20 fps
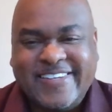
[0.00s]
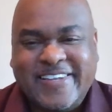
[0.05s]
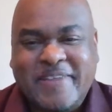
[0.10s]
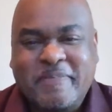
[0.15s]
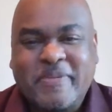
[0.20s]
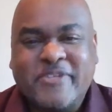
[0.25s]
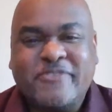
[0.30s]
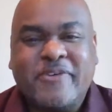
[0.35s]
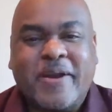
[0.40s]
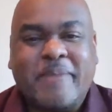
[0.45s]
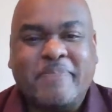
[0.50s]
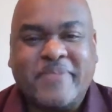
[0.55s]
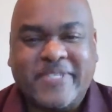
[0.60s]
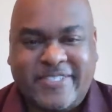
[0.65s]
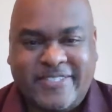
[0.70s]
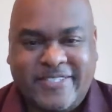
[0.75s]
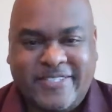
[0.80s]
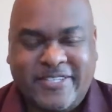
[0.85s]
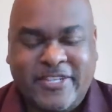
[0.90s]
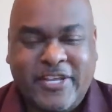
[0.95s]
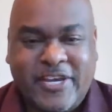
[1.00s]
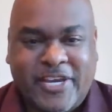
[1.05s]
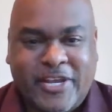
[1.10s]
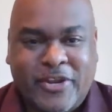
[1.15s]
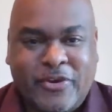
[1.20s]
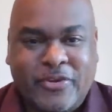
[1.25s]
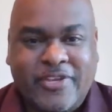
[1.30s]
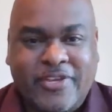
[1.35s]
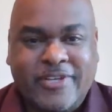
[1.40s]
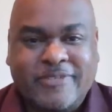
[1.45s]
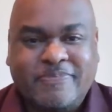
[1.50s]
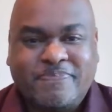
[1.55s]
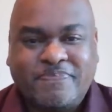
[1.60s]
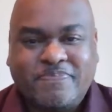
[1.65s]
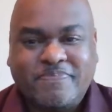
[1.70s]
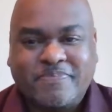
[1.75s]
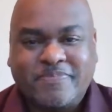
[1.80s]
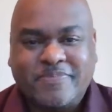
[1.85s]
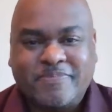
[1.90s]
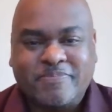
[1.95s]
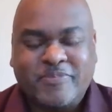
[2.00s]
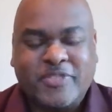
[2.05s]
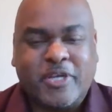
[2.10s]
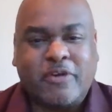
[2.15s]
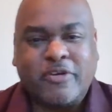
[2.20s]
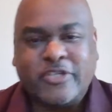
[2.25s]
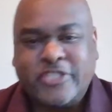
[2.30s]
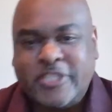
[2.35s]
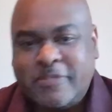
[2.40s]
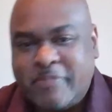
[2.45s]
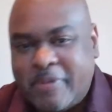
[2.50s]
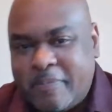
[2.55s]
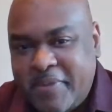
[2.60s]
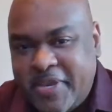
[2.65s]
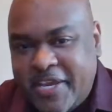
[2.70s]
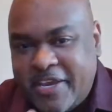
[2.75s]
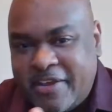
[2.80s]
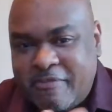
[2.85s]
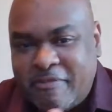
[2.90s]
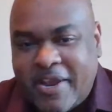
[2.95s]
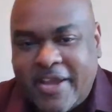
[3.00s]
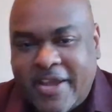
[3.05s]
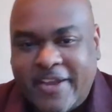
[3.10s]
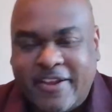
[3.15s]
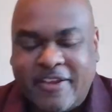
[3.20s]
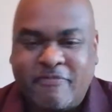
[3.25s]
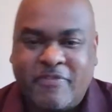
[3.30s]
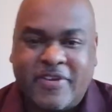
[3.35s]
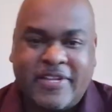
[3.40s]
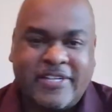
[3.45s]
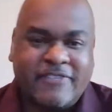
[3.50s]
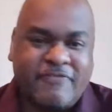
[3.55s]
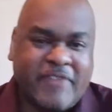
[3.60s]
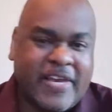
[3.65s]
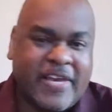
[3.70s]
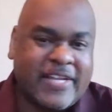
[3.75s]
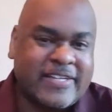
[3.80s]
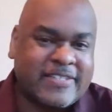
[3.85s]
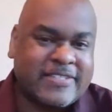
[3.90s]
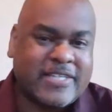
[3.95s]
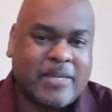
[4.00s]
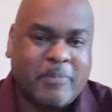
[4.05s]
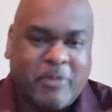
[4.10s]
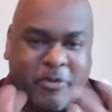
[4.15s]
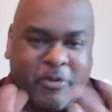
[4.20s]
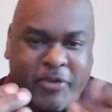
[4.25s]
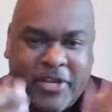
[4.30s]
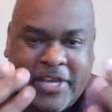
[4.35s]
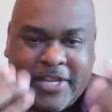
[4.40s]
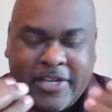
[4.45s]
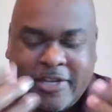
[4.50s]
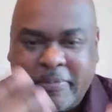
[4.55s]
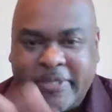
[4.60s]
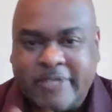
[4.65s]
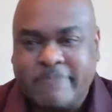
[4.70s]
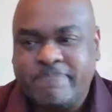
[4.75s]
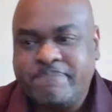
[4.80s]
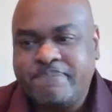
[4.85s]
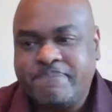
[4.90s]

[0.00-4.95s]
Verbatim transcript: let me drop this nugget on you. Talking to my men right here, fellas. Fellas, come on in a little bit.